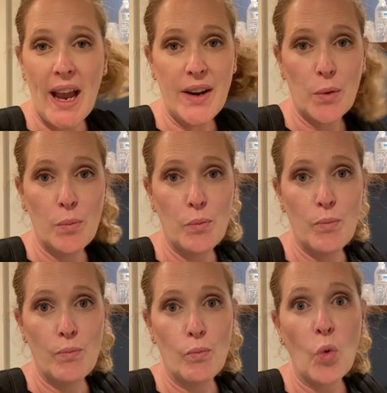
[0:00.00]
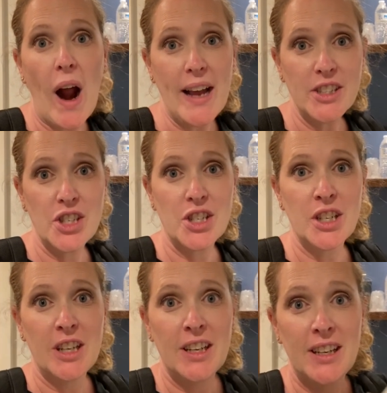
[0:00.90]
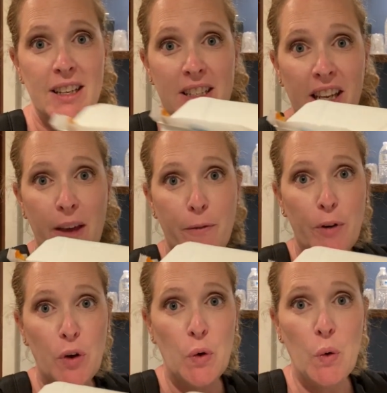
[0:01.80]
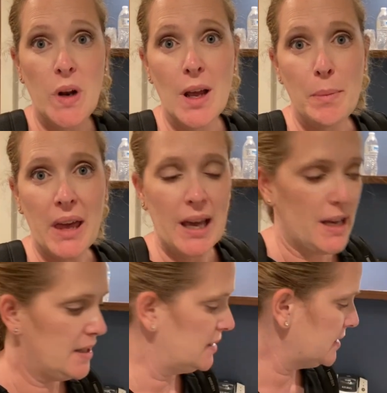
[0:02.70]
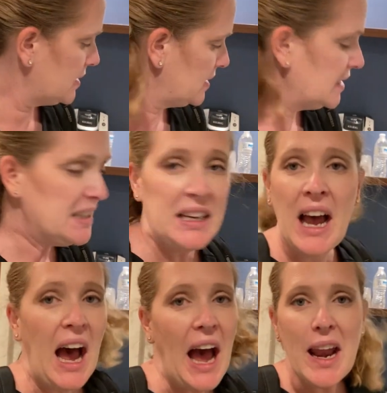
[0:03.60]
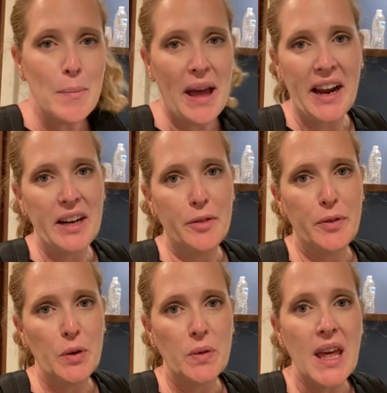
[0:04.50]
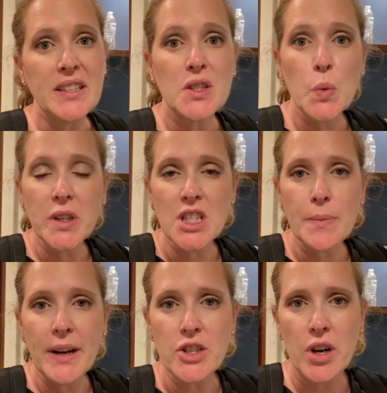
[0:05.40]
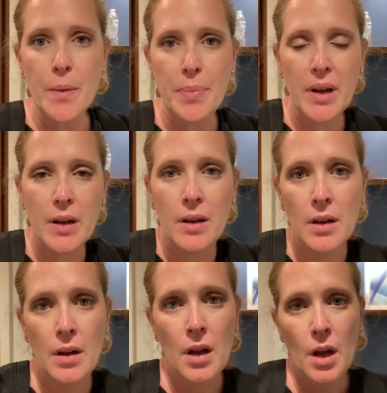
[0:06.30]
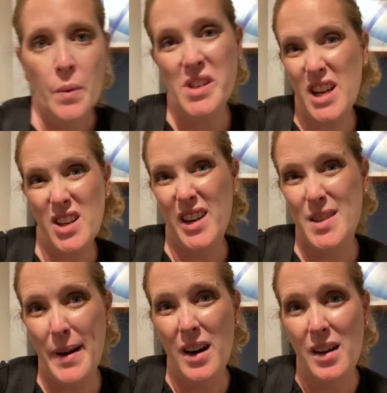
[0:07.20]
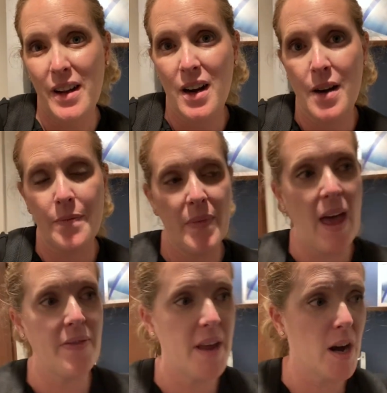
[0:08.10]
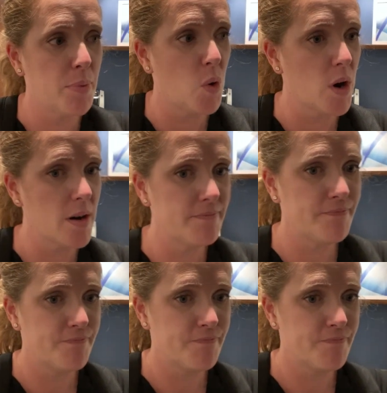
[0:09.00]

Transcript: I had to rush to get food because I didn't pack enough food. They switched my trip, which I talked about earlier, at the airport.